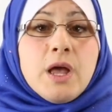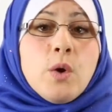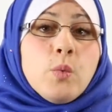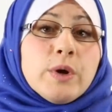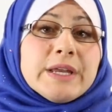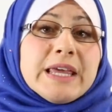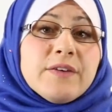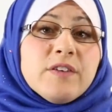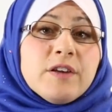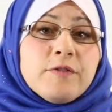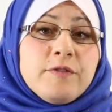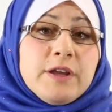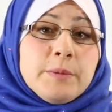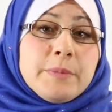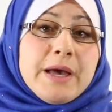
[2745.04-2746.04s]
When giving
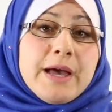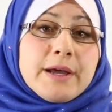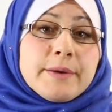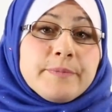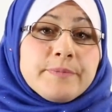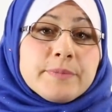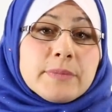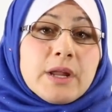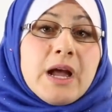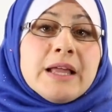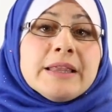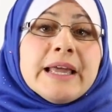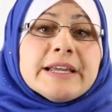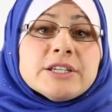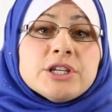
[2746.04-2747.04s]
feedback, I
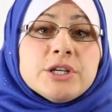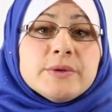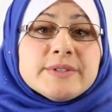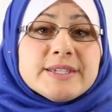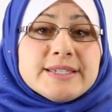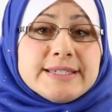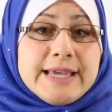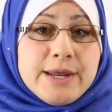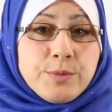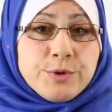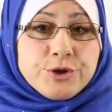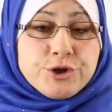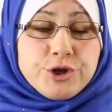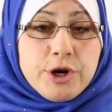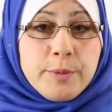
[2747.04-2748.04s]
like to use a
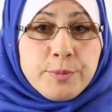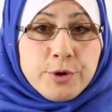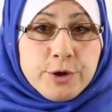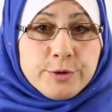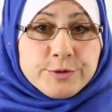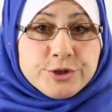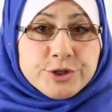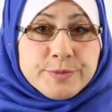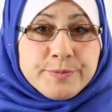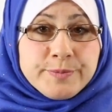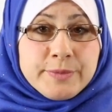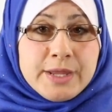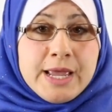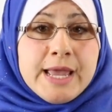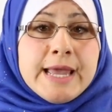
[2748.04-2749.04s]
sandwich approach.
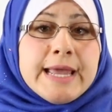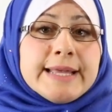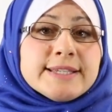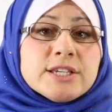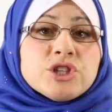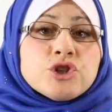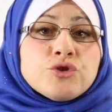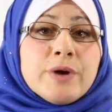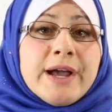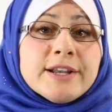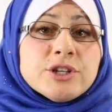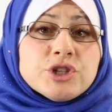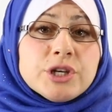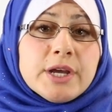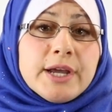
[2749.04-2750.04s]
It's a
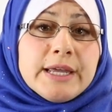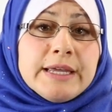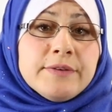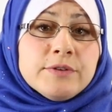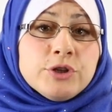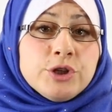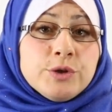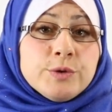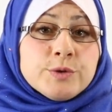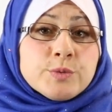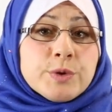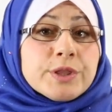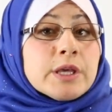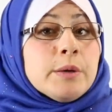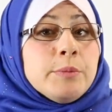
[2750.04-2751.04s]
strategy I even use
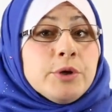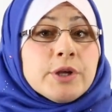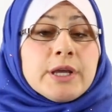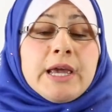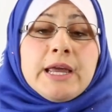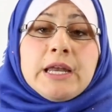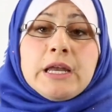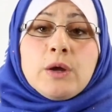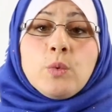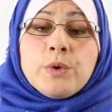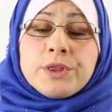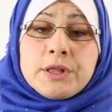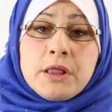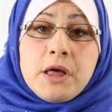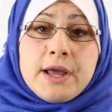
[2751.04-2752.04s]
with communicating
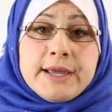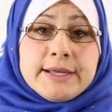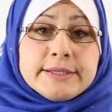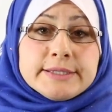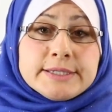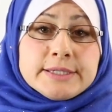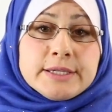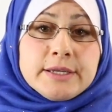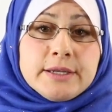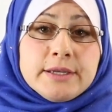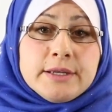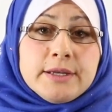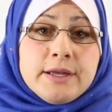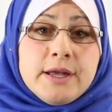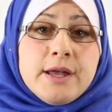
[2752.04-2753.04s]
with clients.
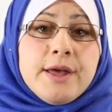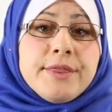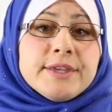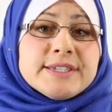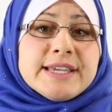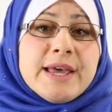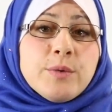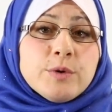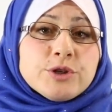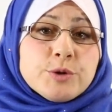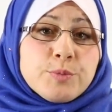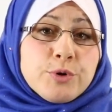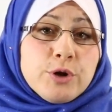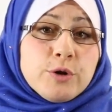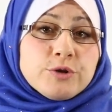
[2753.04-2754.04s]
The sandwich
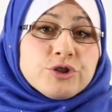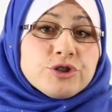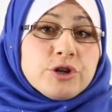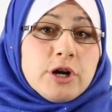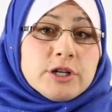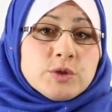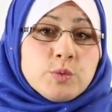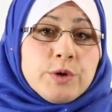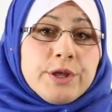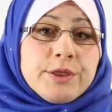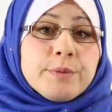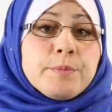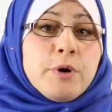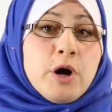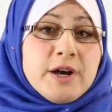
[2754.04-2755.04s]
approach starts
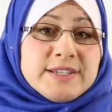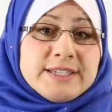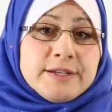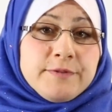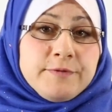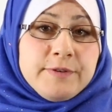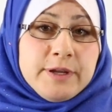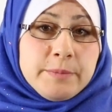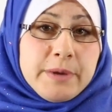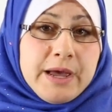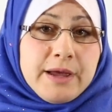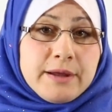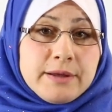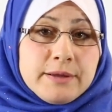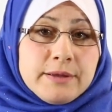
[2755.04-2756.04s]
with positive
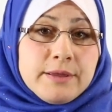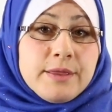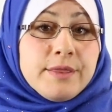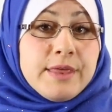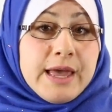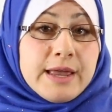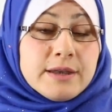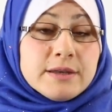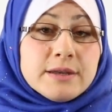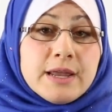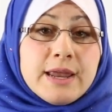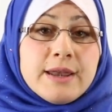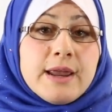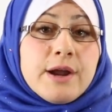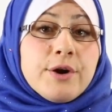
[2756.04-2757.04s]
feedback, then
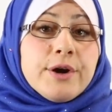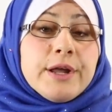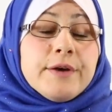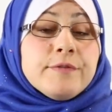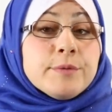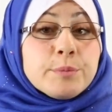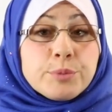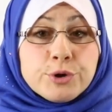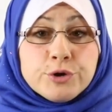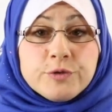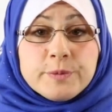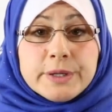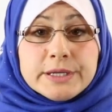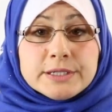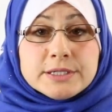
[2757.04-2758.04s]
an area of
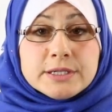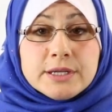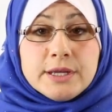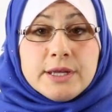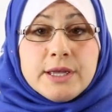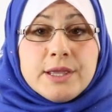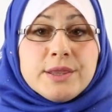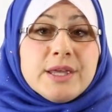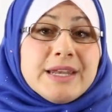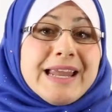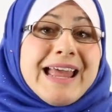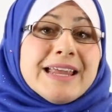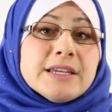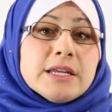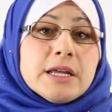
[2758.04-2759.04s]
improvement, then
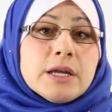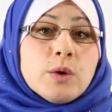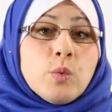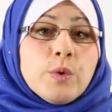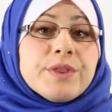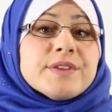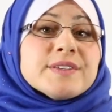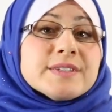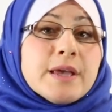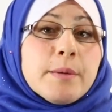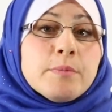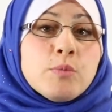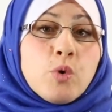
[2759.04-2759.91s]
ending with some